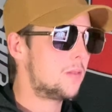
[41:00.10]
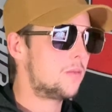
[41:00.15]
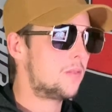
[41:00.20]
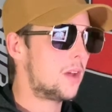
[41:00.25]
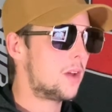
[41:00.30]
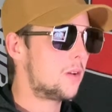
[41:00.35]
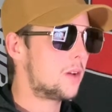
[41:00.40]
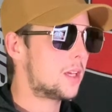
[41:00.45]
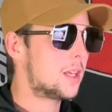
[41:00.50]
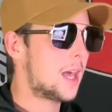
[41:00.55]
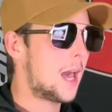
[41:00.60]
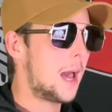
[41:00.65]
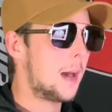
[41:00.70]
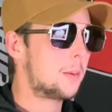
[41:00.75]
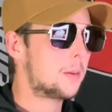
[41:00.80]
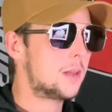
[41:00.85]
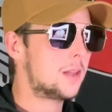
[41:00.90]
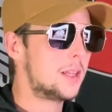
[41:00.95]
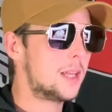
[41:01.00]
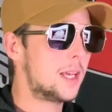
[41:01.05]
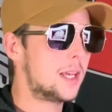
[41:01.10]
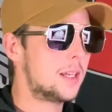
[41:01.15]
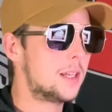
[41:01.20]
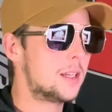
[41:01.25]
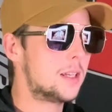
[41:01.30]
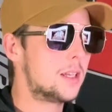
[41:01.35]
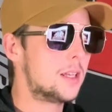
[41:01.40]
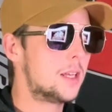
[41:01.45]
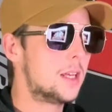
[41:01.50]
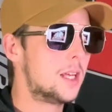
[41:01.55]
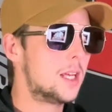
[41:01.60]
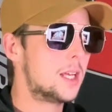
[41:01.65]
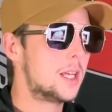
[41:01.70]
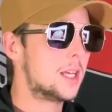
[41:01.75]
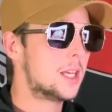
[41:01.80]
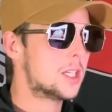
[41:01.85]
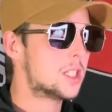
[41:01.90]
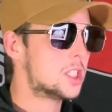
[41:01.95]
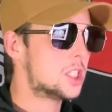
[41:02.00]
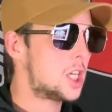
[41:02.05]
very calculated,
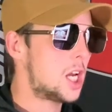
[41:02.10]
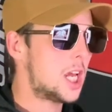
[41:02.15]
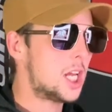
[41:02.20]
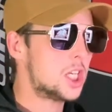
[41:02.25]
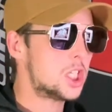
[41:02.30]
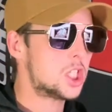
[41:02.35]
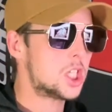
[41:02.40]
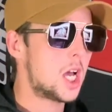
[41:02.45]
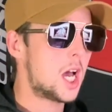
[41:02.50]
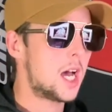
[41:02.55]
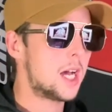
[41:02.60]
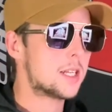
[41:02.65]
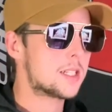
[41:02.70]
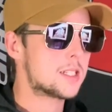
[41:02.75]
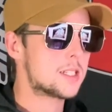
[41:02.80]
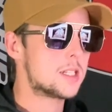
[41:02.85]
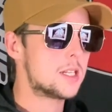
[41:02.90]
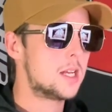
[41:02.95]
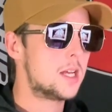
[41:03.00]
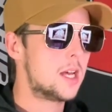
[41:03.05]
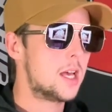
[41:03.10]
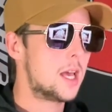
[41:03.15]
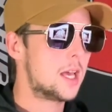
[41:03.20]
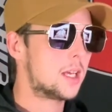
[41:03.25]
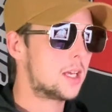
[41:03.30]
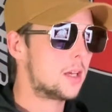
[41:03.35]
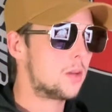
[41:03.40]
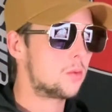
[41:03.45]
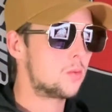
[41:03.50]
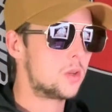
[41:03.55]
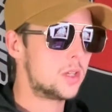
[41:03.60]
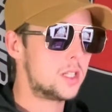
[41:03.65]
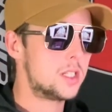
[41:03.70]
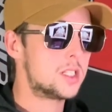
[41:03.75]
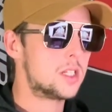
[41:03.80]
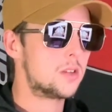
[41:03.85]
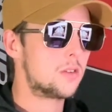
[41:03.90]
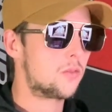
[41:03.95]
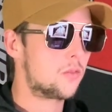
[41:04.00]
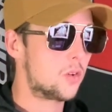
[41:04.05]
exchange shots, and get reads
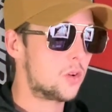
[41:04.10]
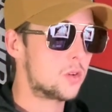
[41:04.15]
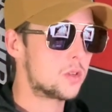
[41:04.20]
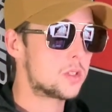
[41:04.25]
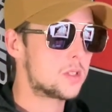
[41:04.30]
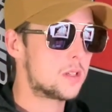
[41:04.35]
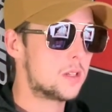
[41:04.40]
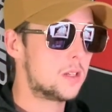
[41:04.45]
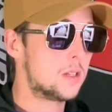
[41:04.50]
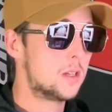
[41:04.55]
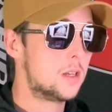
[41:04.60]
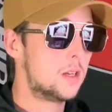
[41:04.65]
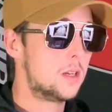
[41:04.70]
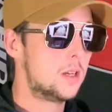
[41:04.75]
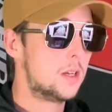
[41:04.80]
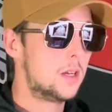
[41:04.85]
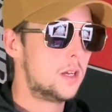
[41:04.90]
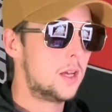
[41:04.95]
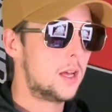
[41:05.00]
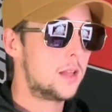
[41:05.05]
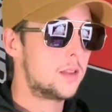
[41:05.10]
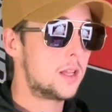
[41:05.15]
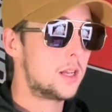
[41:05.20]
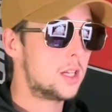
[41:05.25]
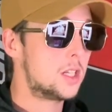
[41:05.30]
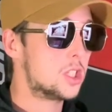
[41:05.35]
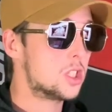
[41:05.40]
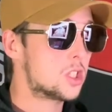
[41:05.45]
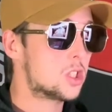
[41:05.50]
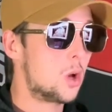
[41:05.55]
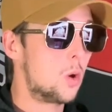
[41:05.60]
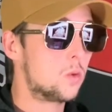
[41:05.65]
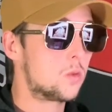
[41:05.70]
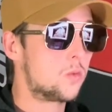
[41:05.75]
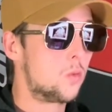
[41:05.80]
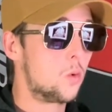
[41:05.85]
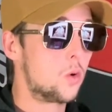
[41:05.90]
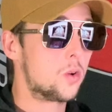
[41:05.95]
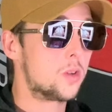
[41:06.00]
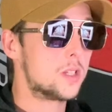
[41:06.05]
in the first, and then he just goes
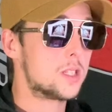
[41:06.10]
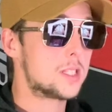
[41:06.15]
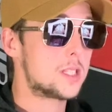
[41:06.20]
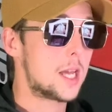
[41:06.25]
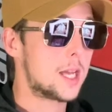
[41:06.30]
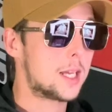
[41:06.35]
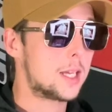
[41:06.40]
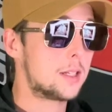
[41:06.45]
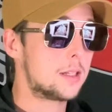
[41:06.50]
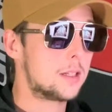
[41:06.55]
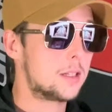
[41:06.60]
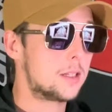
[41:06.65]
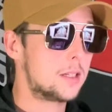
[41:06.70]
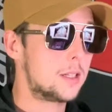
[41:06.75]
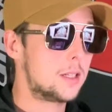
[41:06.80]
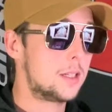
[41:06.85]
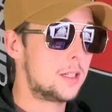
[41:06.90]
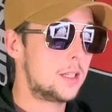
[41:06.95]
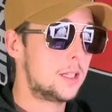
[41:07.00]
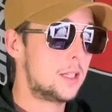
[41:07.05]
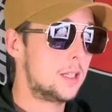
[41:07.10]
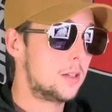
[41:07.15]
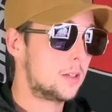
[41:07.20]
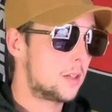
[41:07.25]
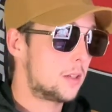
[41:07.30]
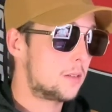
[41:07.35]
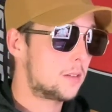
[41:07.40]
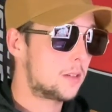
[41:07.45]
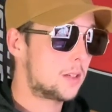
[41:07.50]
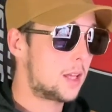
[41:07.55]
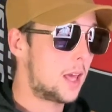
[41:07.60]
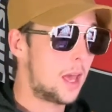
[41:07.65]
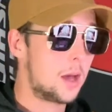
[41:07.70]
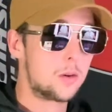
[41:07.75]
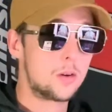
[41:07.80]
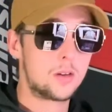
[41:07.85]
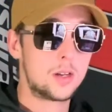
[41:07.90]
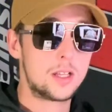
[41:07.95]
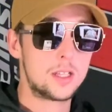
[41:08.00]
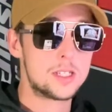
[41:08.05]
for it in the second. He'll get
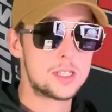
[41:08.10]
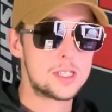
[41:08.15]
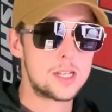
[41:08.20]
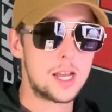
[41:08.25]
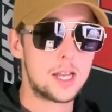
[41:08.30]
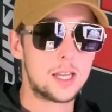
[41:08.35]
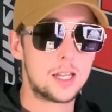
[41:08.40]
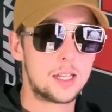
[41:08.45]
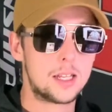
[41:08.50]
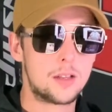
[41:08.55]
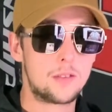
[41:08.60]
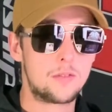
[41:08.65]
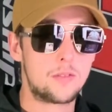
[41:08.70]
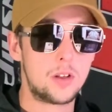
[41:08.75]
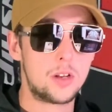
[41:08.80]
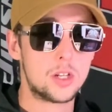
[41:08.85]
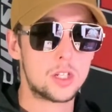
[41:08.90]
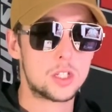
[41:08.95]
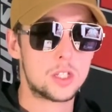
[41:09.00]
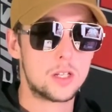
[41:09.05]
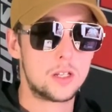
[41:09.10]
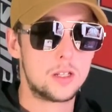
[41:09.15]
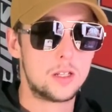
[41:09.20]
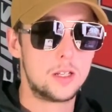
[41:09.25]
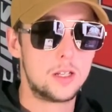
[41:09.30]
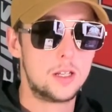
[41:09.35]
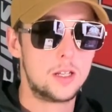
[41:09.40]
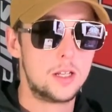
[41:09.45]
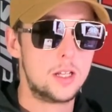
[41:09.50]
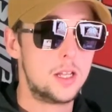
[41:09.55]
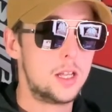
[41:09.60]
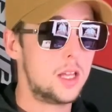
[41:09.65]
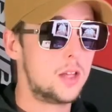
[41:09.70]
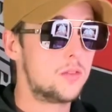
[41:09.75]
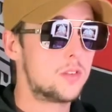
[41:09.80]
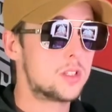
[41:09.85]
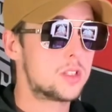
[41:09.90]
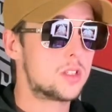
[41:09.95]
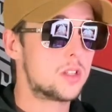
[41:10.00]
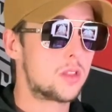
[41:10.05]
countered in the second and get finished. If
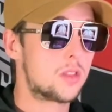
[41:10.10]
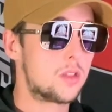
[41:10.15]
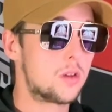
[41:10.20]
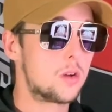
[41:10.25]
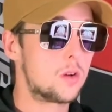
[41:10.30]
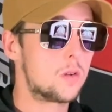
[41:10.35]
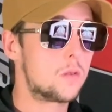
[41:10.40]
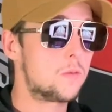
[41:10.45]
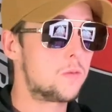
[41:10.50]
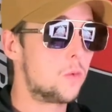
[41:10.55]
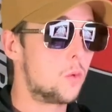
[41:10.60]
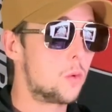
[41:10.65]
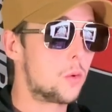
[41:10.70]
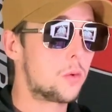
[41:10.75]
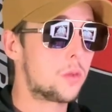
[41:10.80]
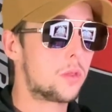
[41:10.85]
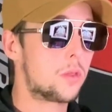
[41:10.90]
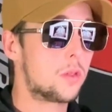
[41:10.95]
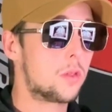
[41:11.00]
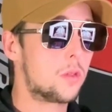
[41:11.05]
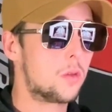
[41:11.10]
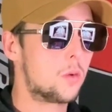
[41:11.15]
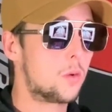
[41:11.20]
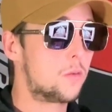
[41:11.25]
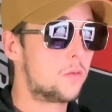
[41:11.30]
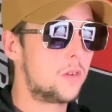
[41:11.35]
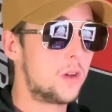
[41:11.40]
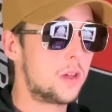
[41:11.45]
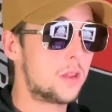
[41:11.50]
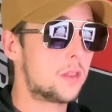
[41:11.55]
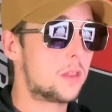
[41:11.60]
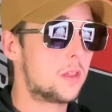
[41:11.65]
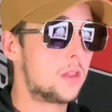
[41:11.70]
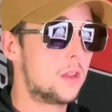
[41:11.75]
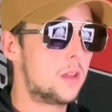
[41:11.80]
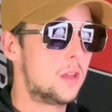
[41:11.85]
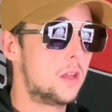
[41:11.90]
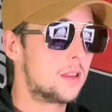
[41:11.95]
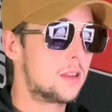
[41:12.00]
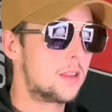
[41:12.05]
it's the third, fourth, or fifth,
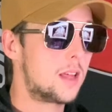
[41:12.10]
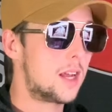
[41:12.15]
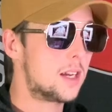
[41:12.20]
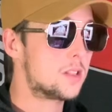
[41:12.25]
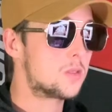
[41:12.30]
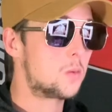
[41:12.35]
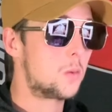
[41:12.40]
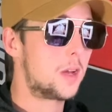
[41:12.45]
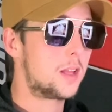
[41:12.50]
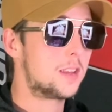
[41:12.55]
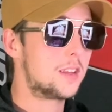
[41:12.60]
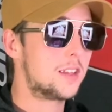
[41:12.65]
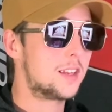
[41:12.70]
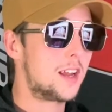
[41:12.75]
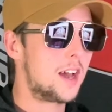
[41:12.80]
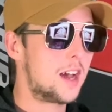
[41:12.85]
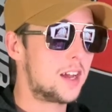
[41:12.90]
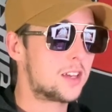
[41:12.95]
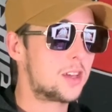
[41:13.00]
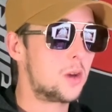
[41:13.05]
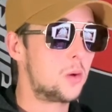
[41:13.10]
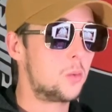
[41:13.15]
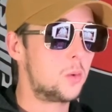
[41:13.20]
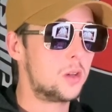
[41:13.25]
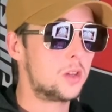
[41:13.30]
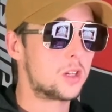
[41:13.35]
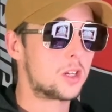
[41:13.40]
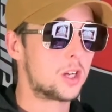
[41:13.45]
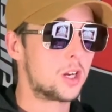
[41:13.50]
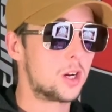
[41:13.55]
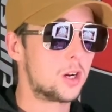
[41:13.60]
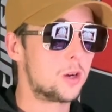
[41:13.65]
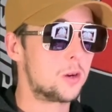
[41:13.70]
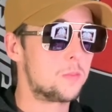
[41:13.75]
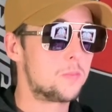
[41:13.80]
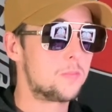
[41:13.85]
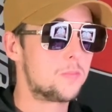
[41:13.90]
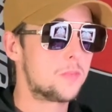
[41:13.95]
that is when the knockout will occur.